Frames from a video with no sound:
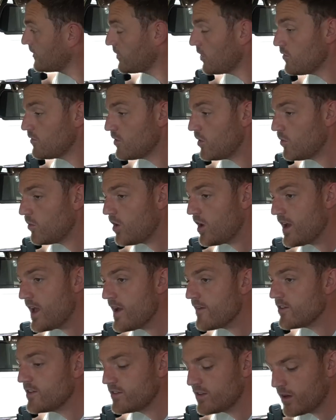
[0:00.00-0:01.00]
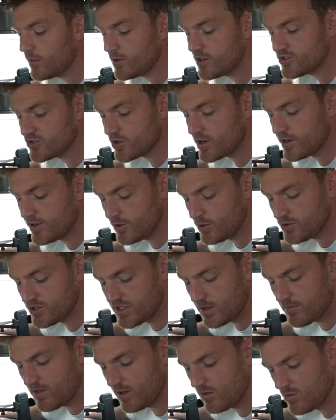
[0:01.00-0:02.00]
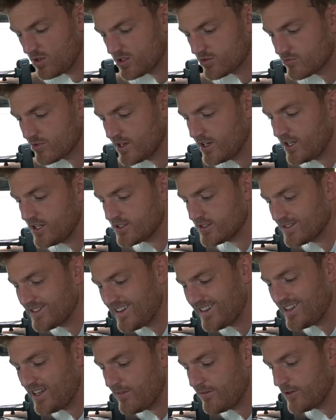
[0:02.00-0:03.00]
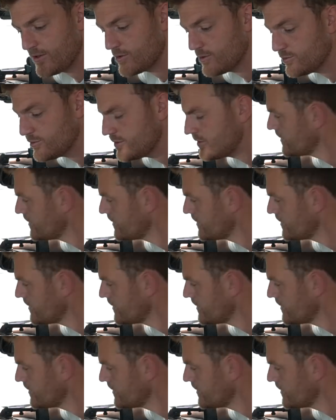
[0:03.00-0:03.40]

don't know why every time I try and do something which really isn't that difficult,